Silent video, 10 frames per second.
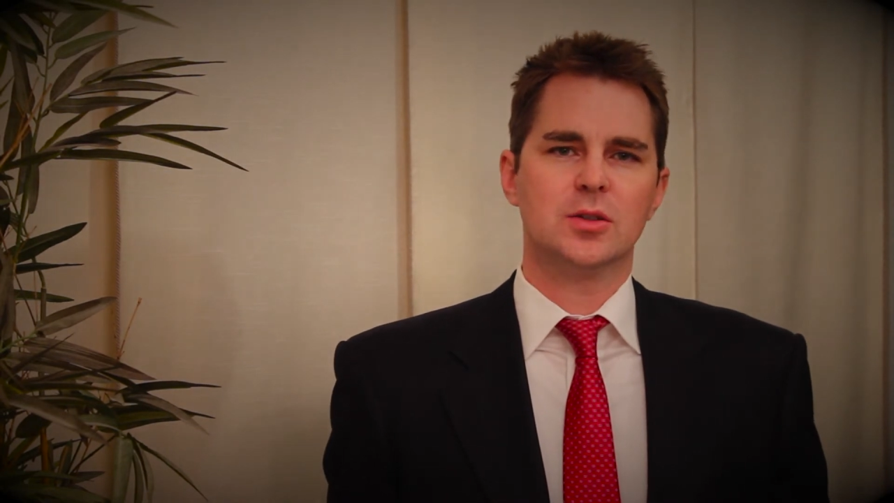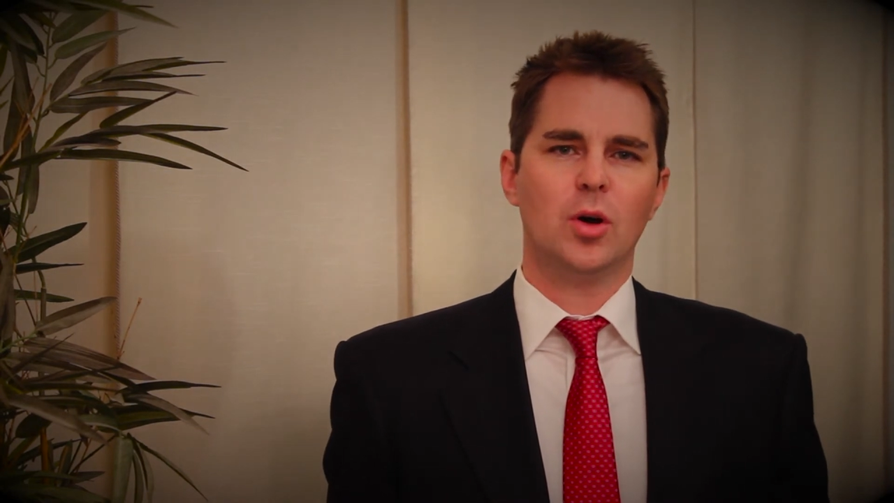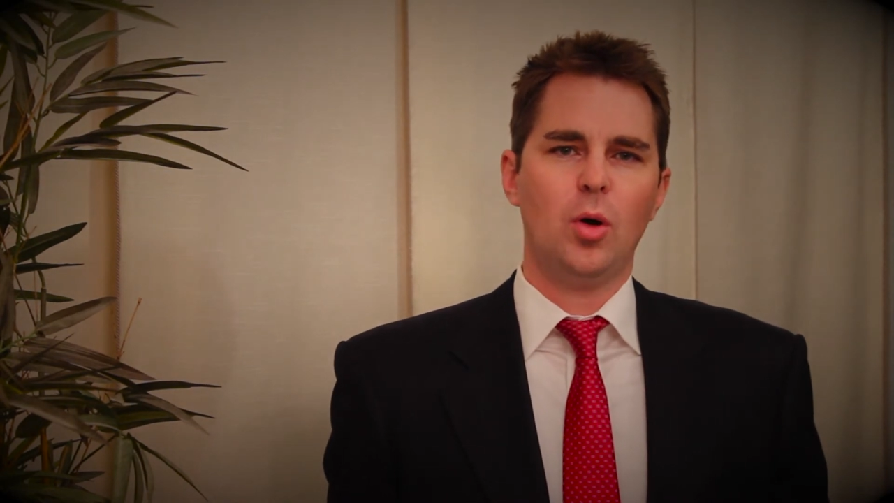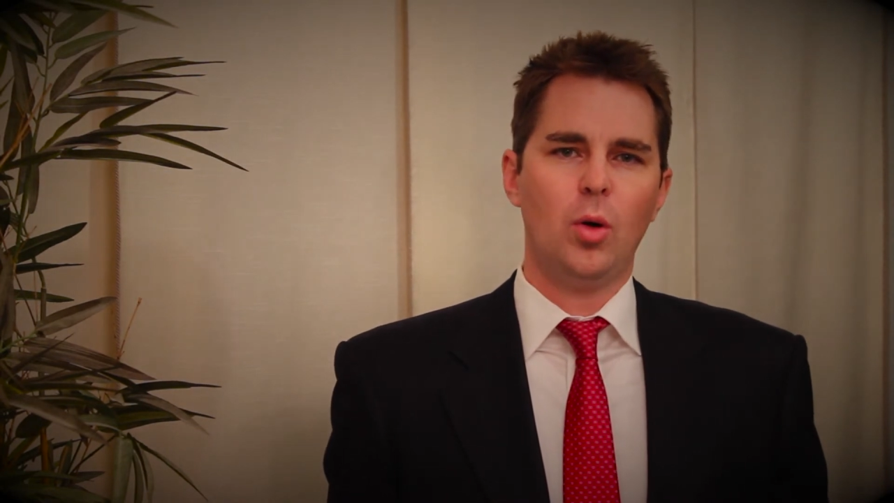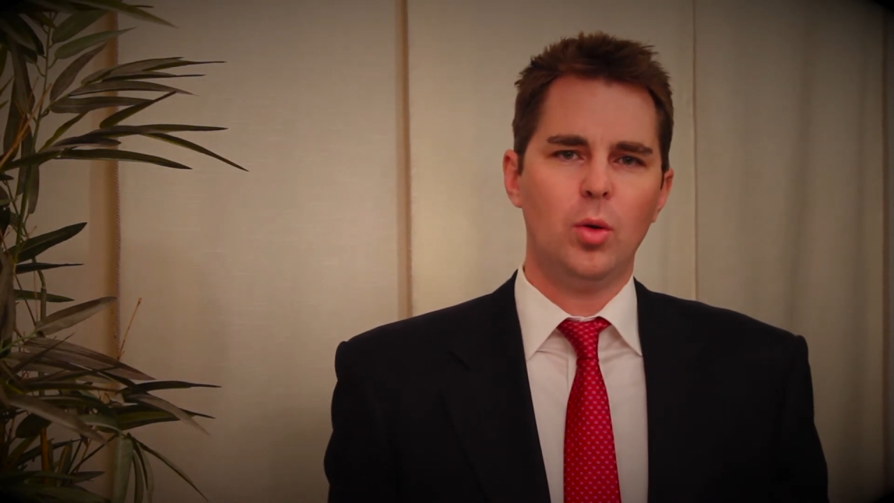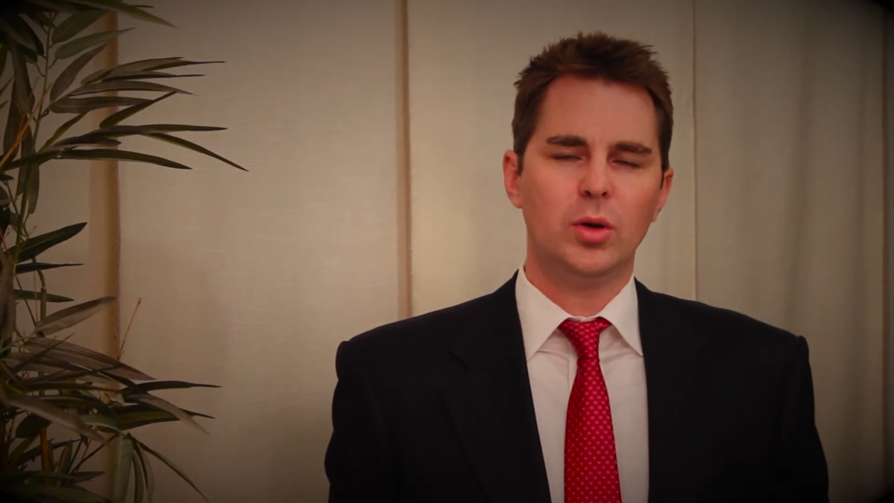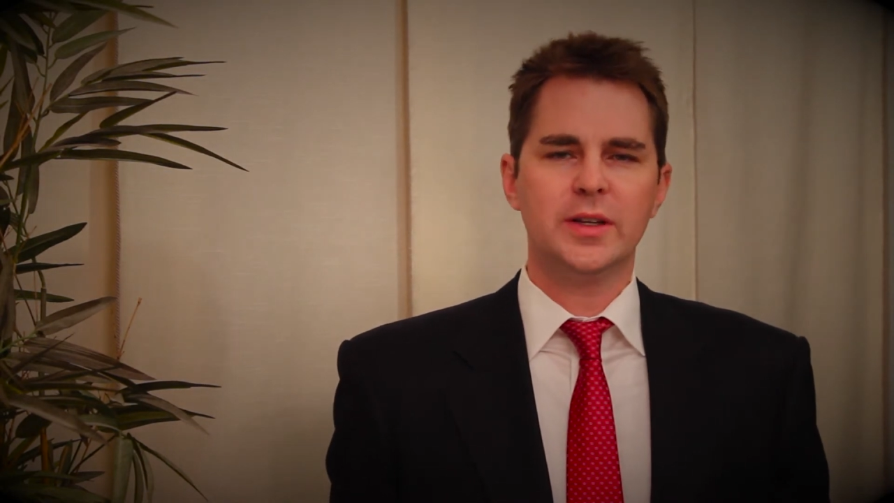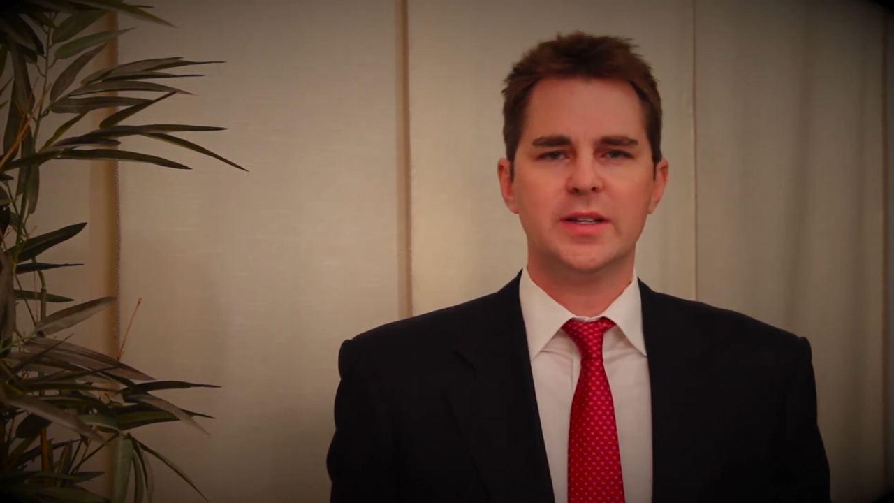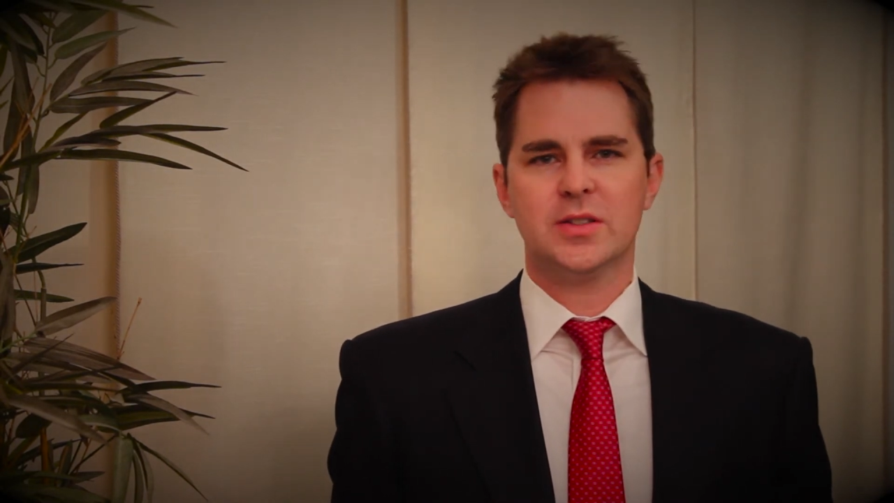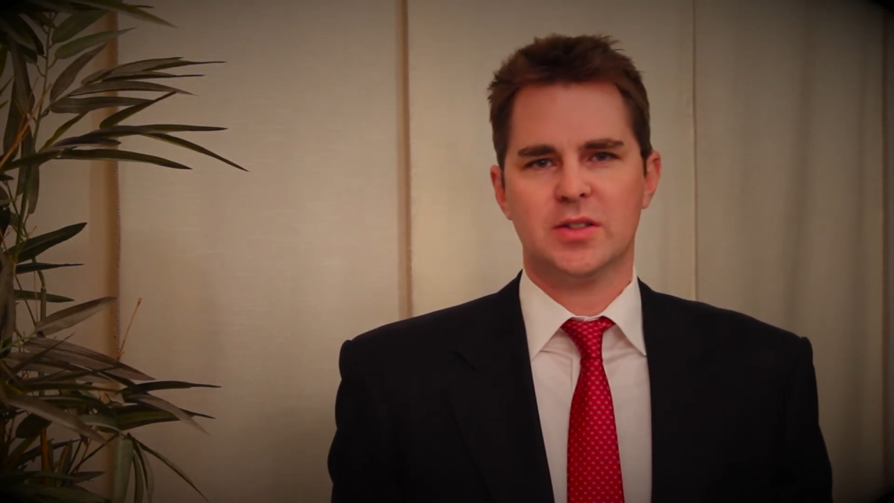
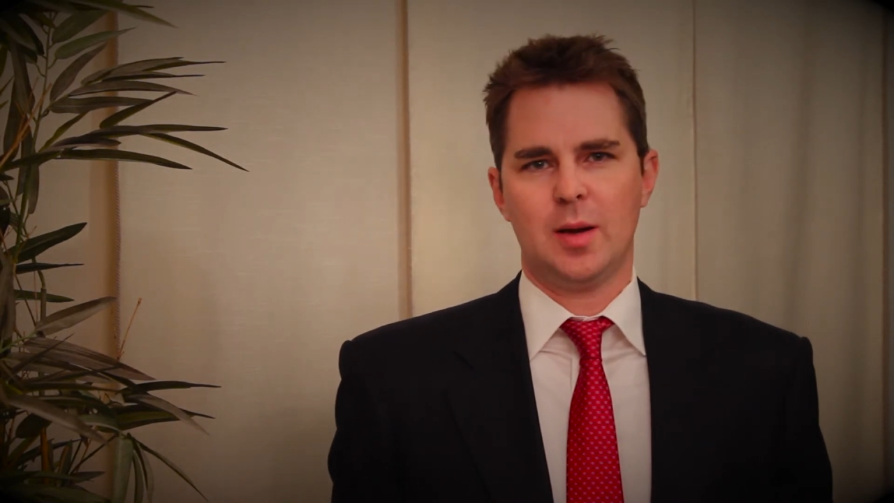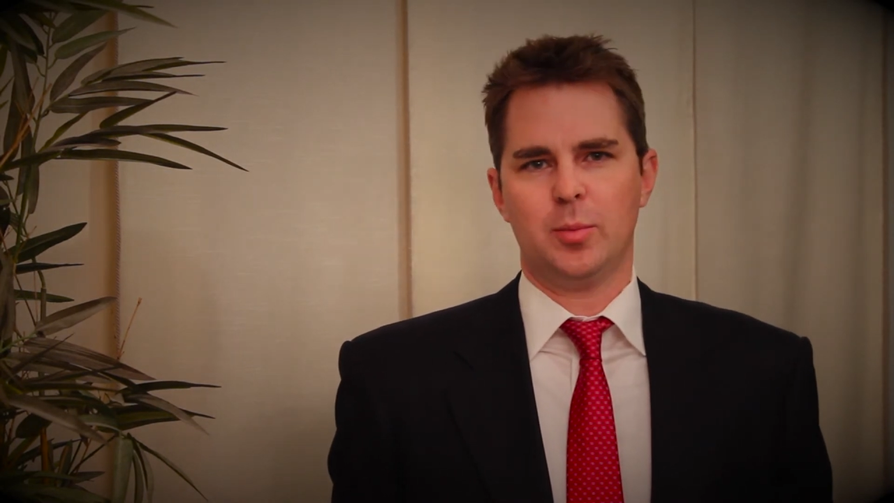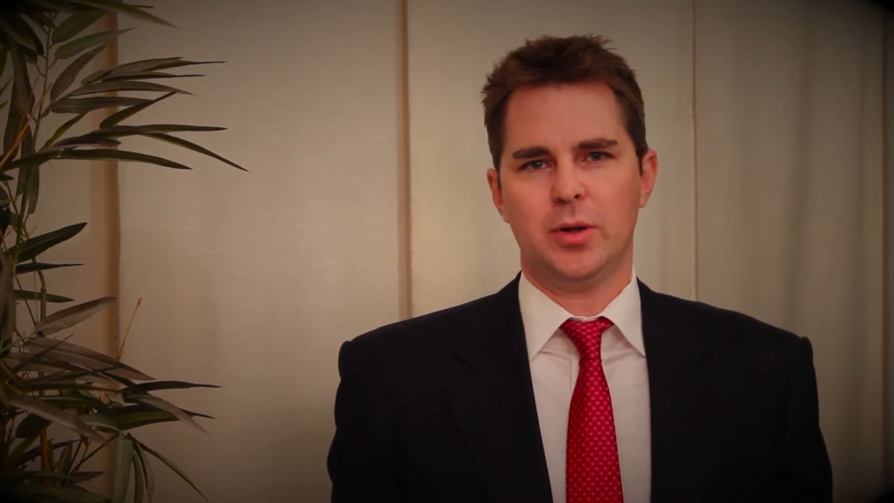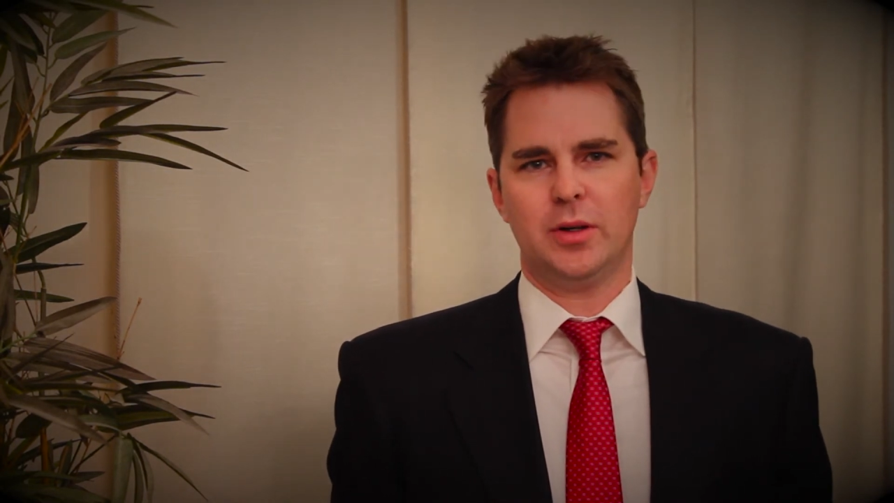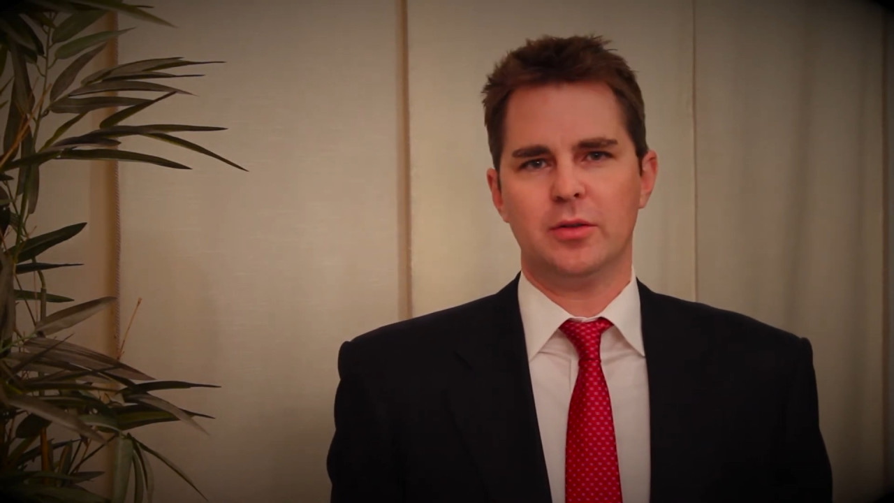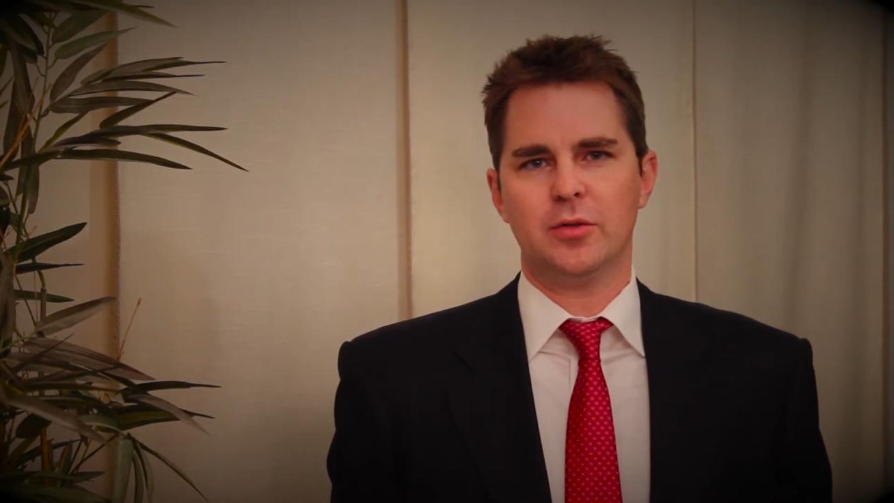wholly separate